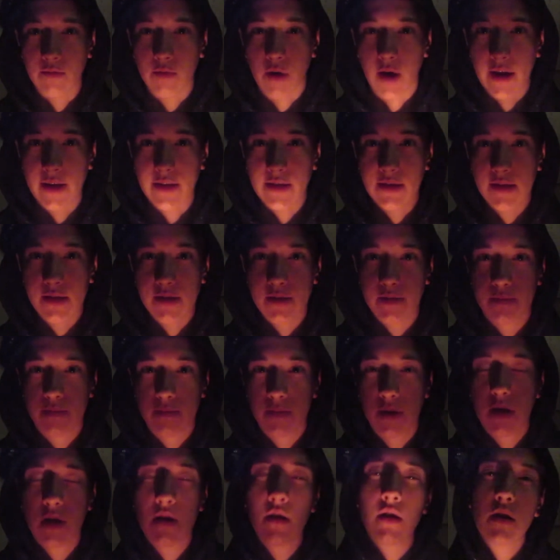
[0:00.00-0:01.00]
writes,
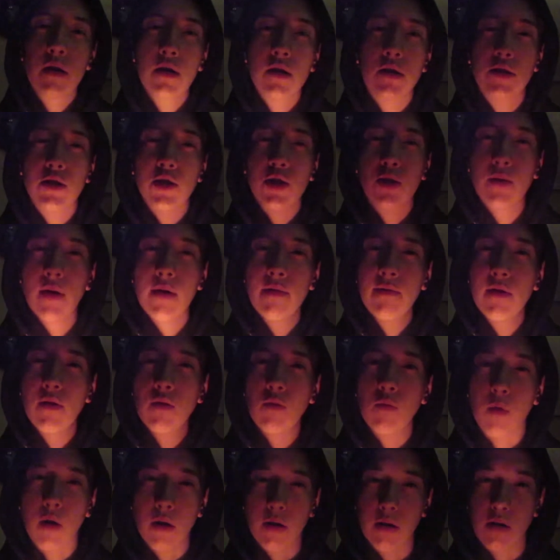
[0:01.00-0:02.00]
"Do you ever
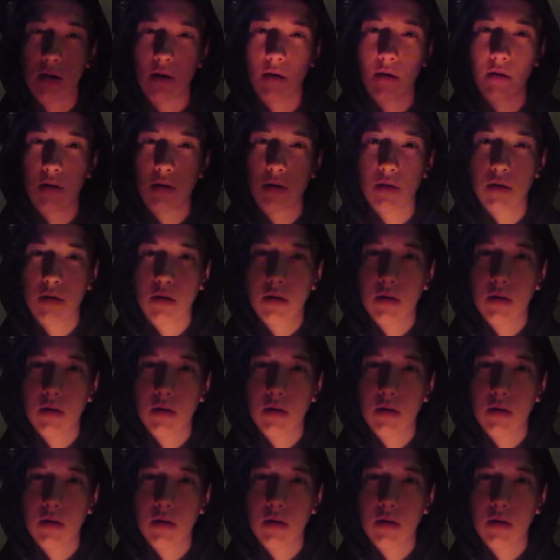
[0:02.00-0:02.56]
wonder